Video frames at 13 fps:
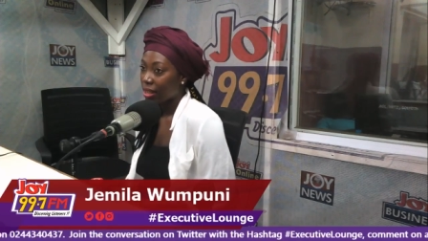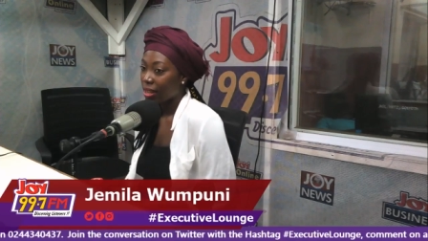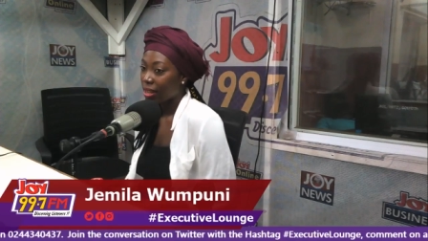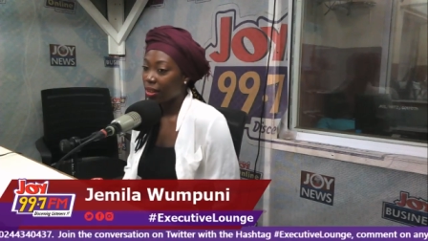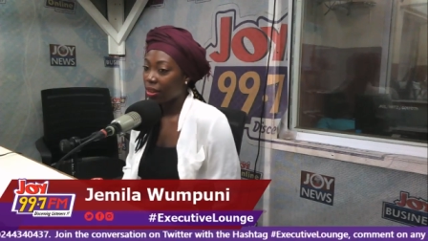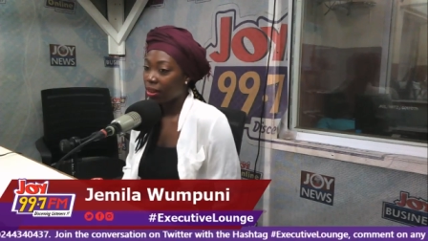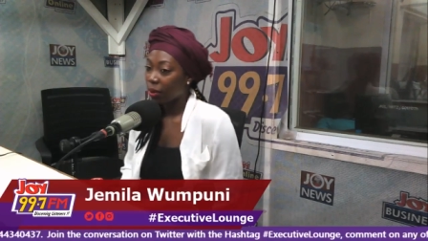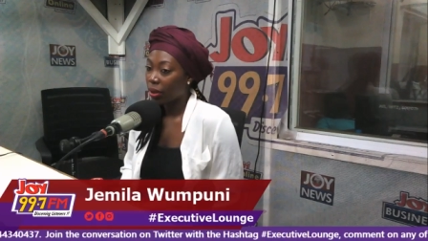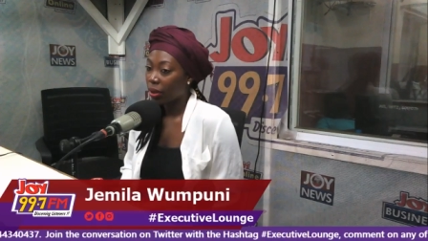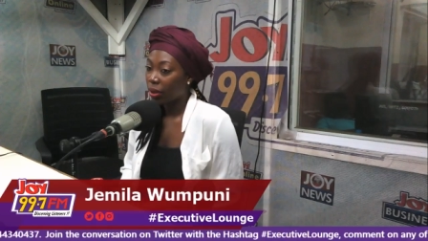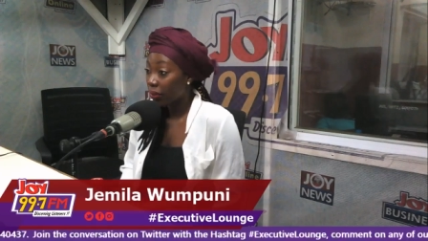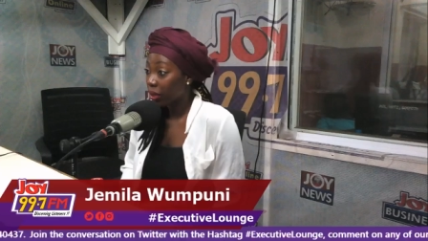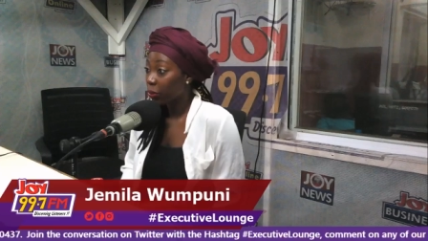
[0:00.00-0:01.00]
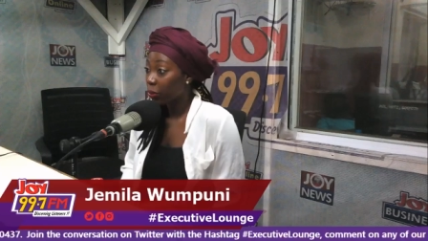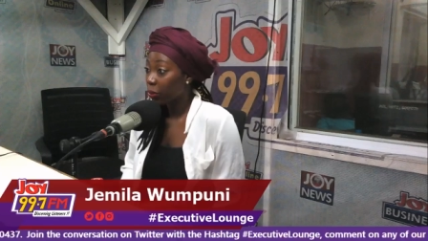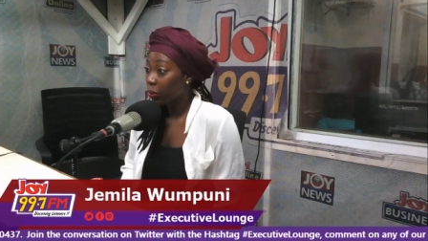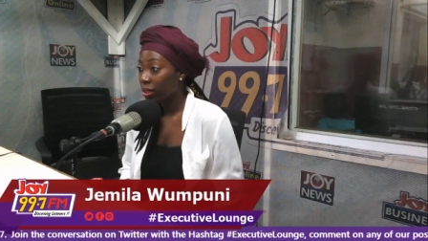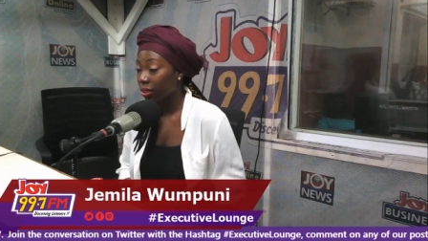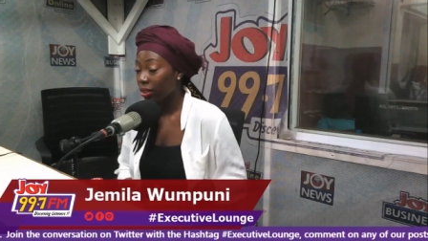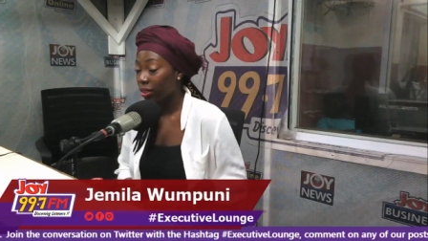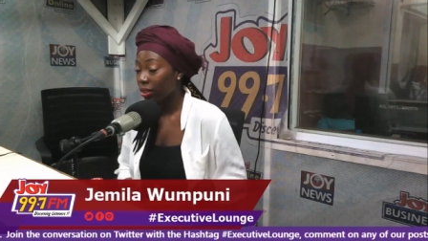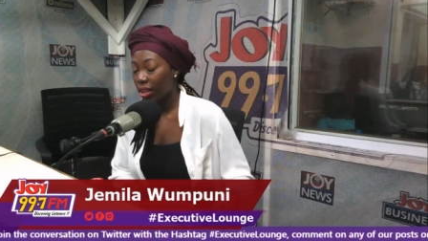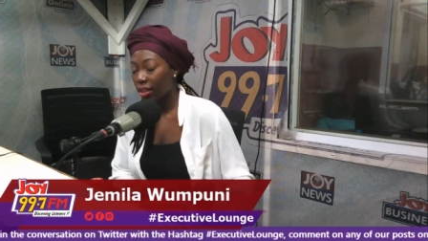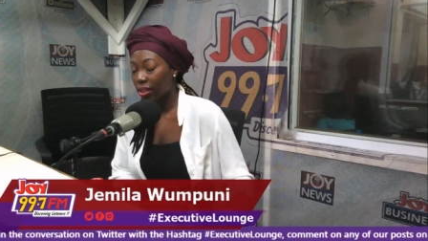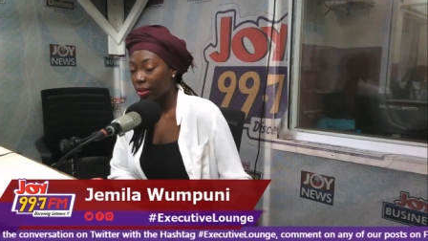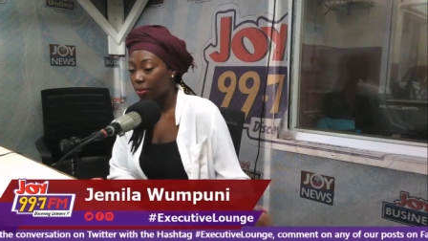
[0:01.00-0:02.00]
uh, even when
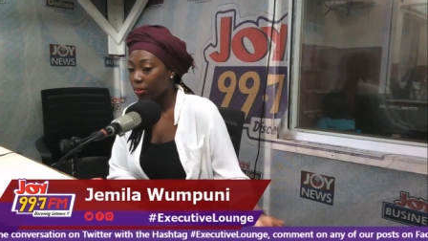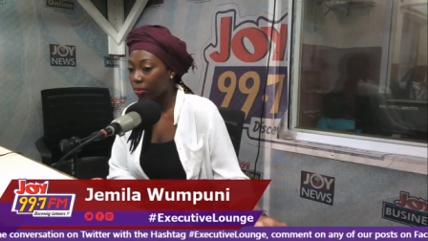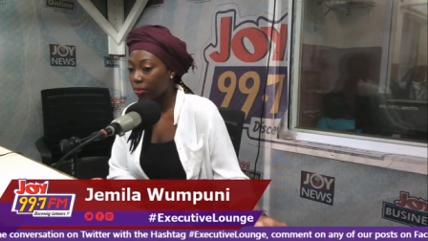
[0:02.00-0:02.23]
um,